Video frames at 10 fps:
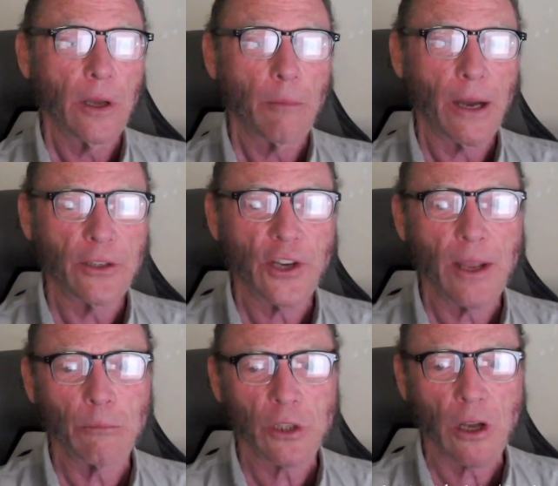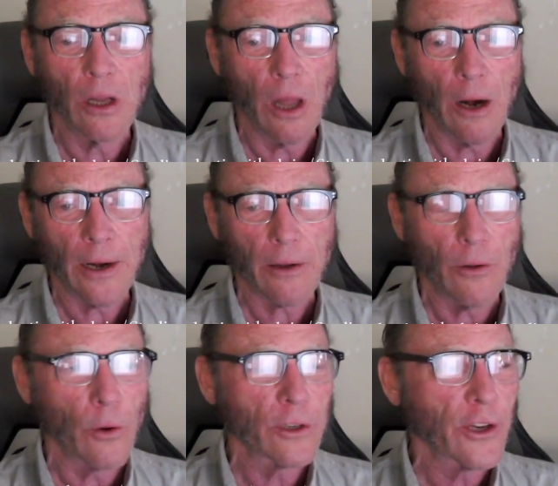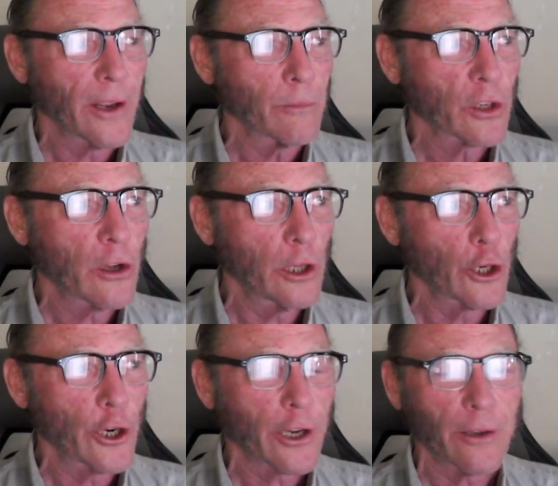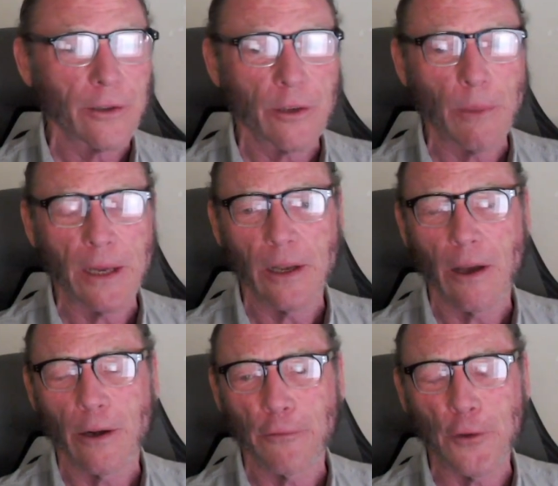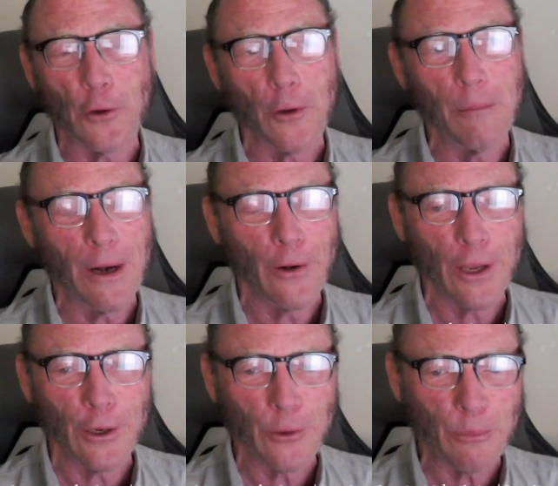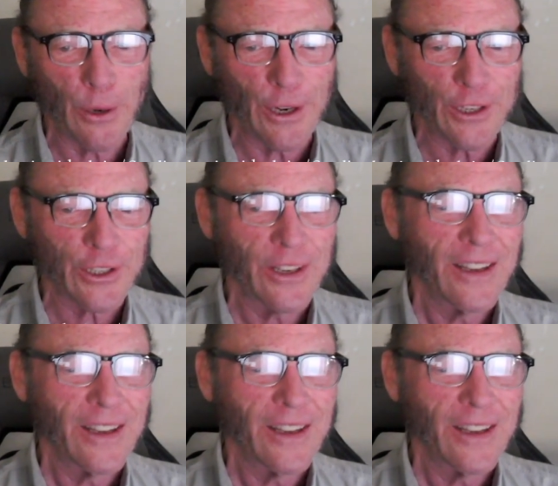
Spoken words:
by James Clark, or James Clerk, depending on if you're American or British.